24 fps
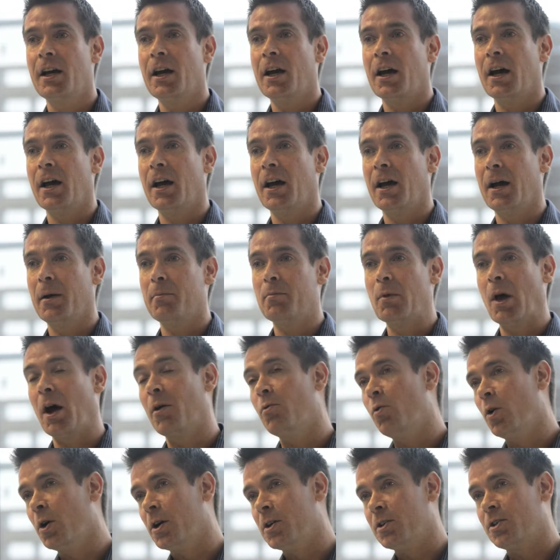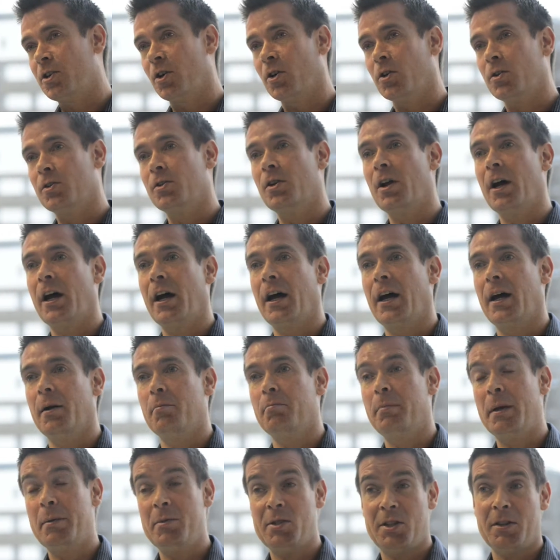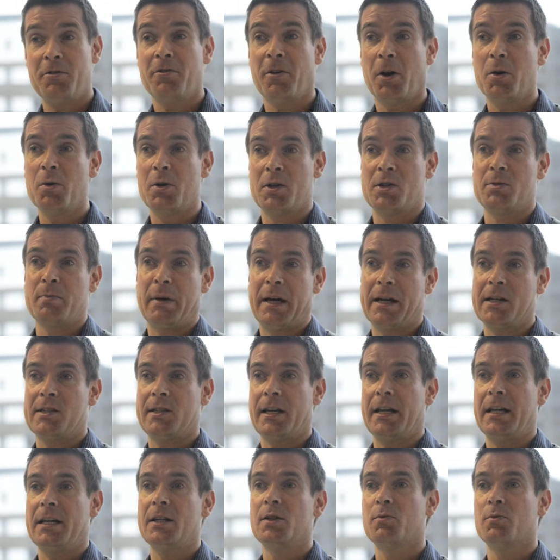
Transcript: I worked on BBC Focus magazines,